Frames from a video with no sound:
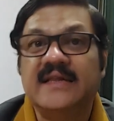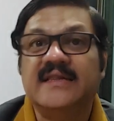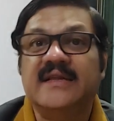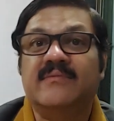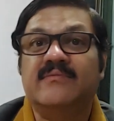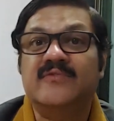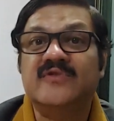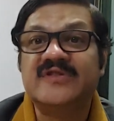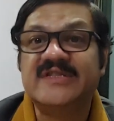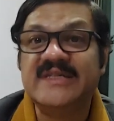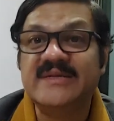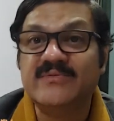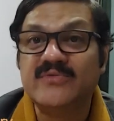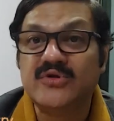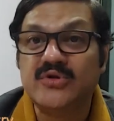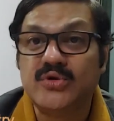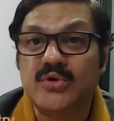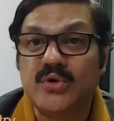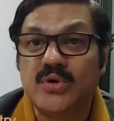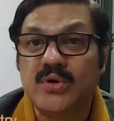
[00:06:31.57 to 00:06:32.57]
The Muslim
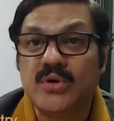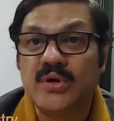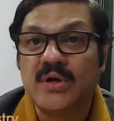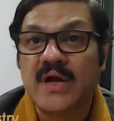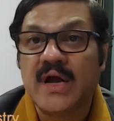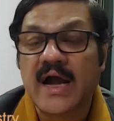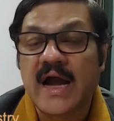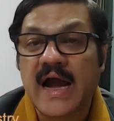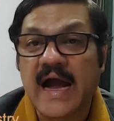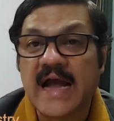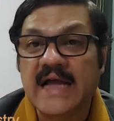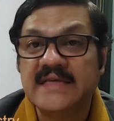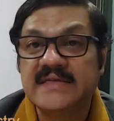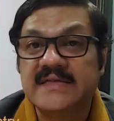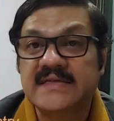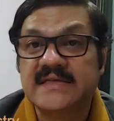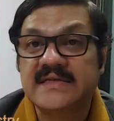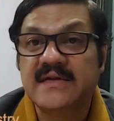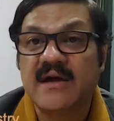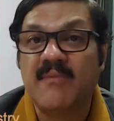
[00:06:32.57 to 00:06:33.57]
rule
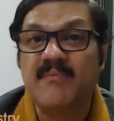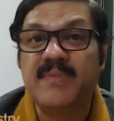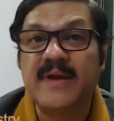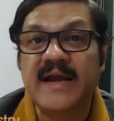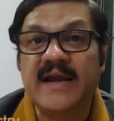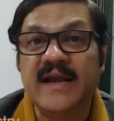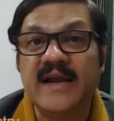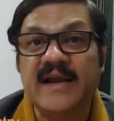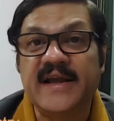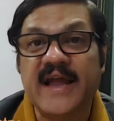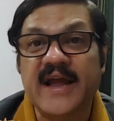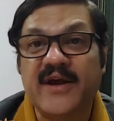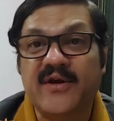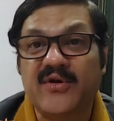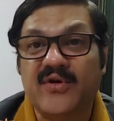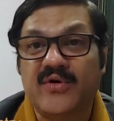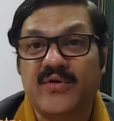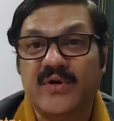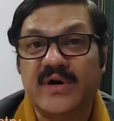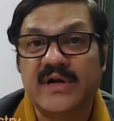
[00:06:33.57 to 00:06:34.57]
has completely
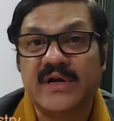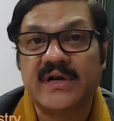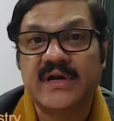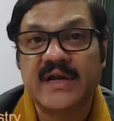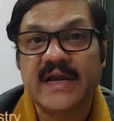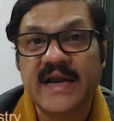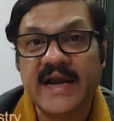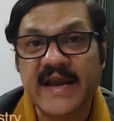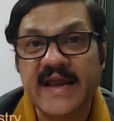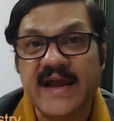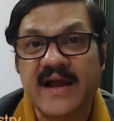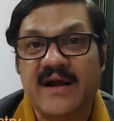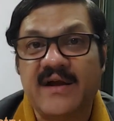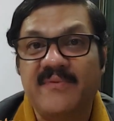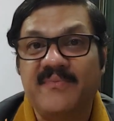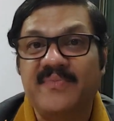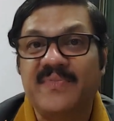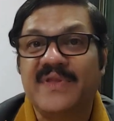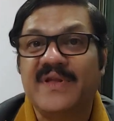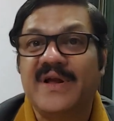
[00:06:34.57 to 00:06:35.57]
taken over
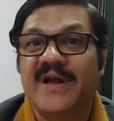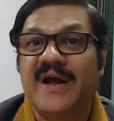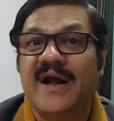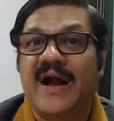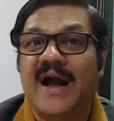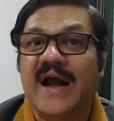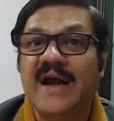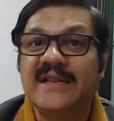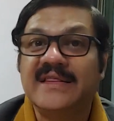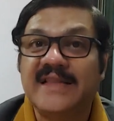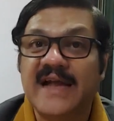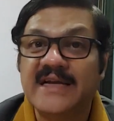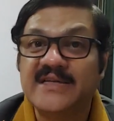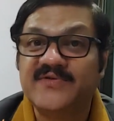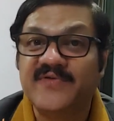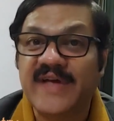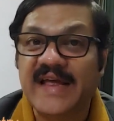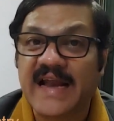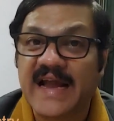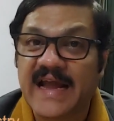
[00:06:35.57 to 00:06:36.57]
India, and
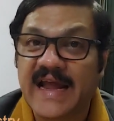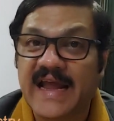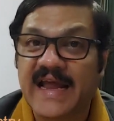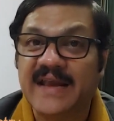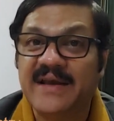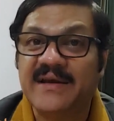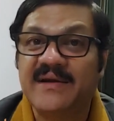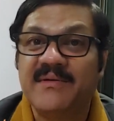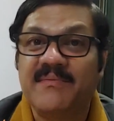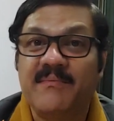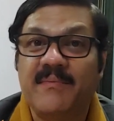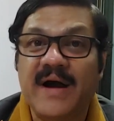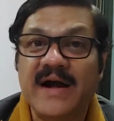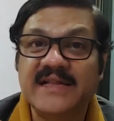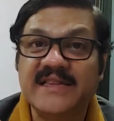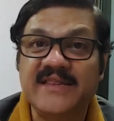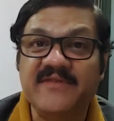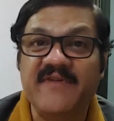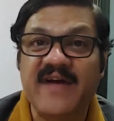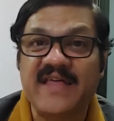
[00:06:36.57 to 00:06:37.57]
that's where again
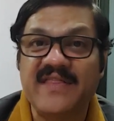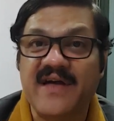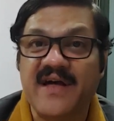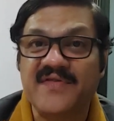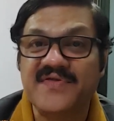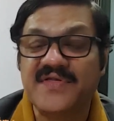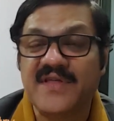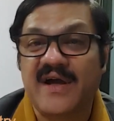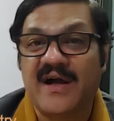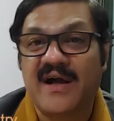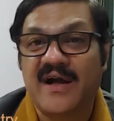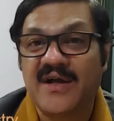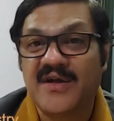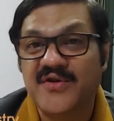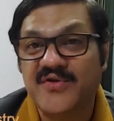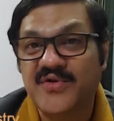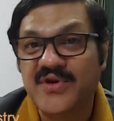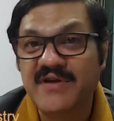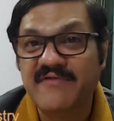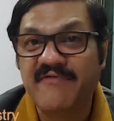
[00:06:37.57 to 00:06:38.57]
Bhakti Vedanta
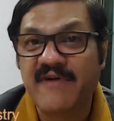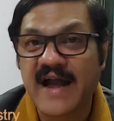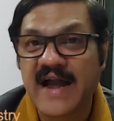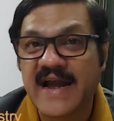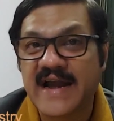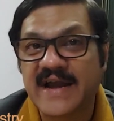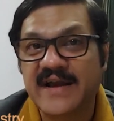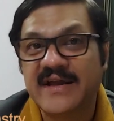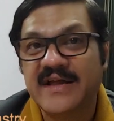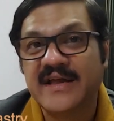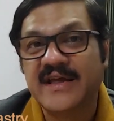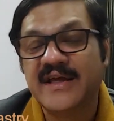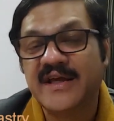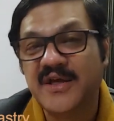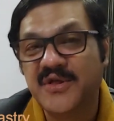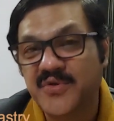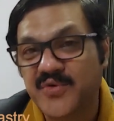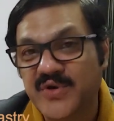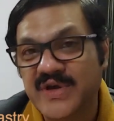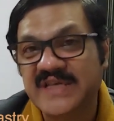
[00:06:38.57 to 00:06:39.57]
unified
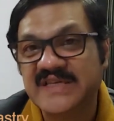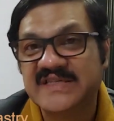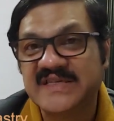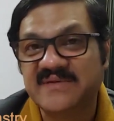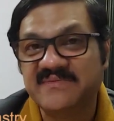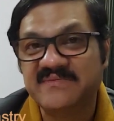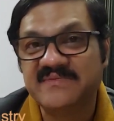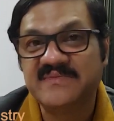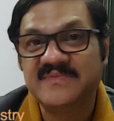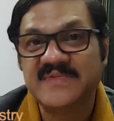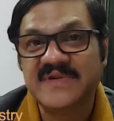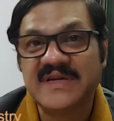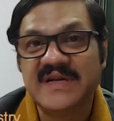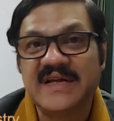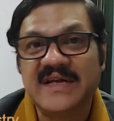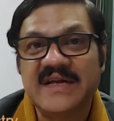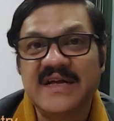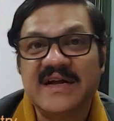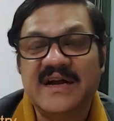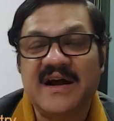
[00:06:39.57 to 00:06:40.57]
Hinduism
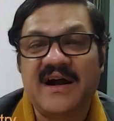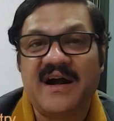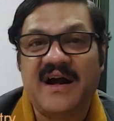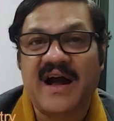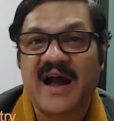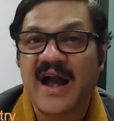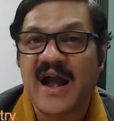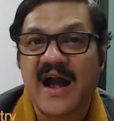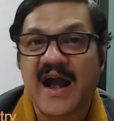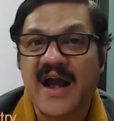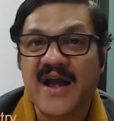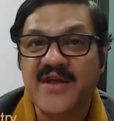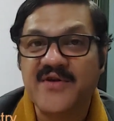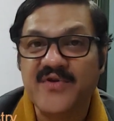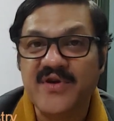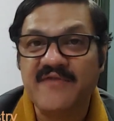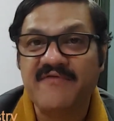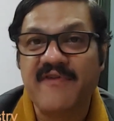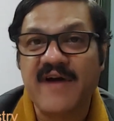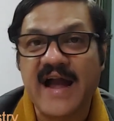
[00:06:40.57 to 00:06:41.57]
and
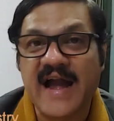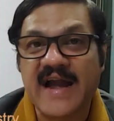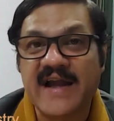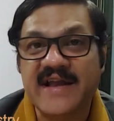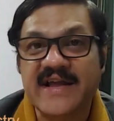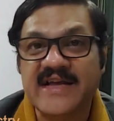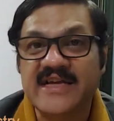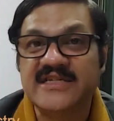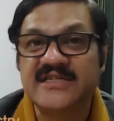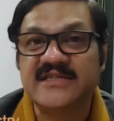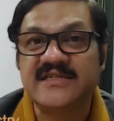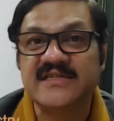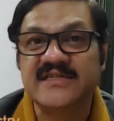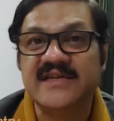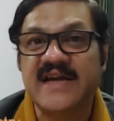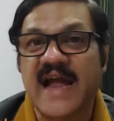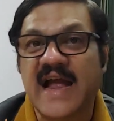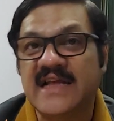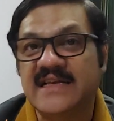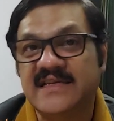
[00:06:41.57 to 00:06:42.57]
unified
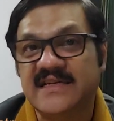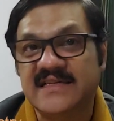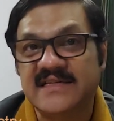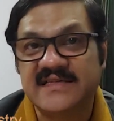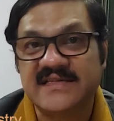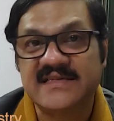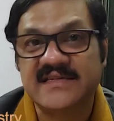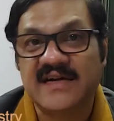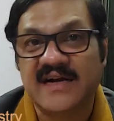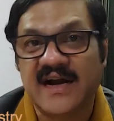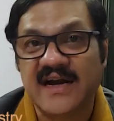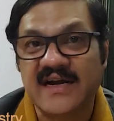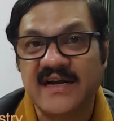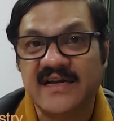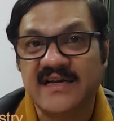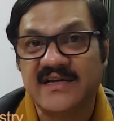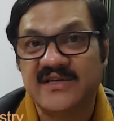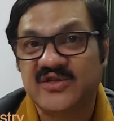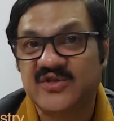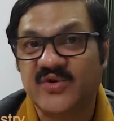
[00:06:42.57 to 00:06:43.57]
Eastern Ganges
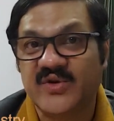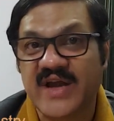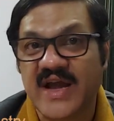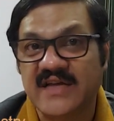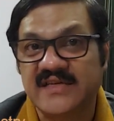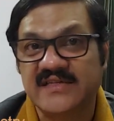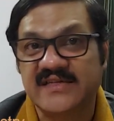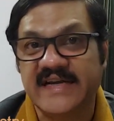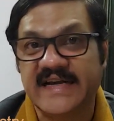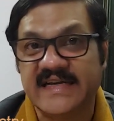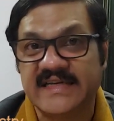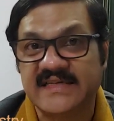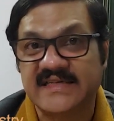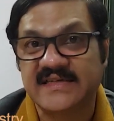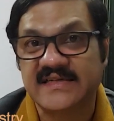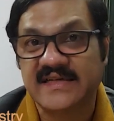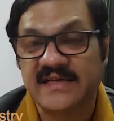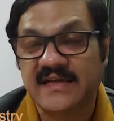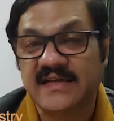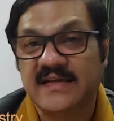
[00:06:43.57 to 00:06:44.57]
and Surya
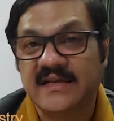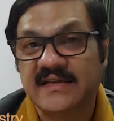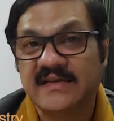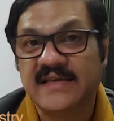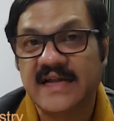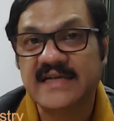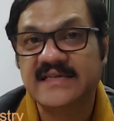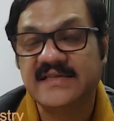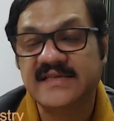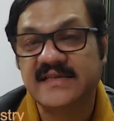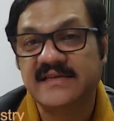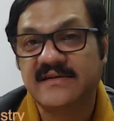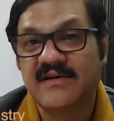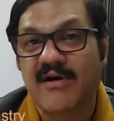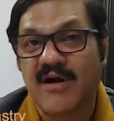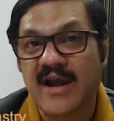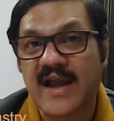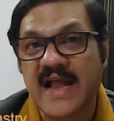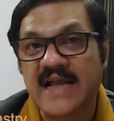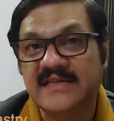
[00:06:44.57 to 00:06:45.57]
states. That's
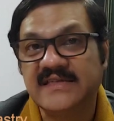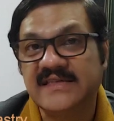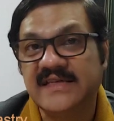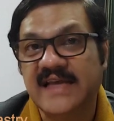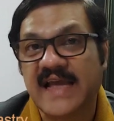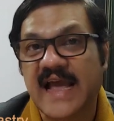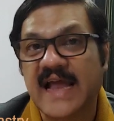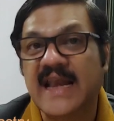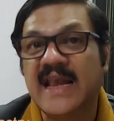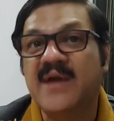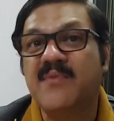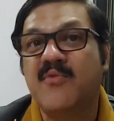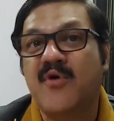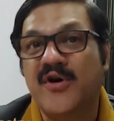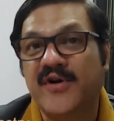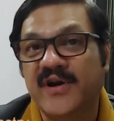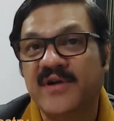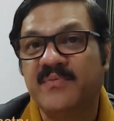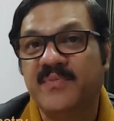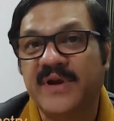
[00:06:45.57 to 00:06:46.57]
called as the early
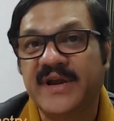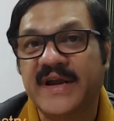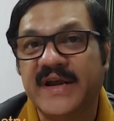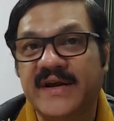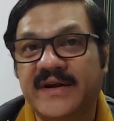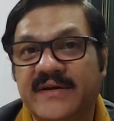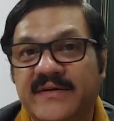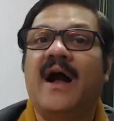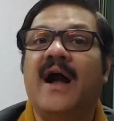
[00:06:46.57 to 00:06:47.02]
modern period.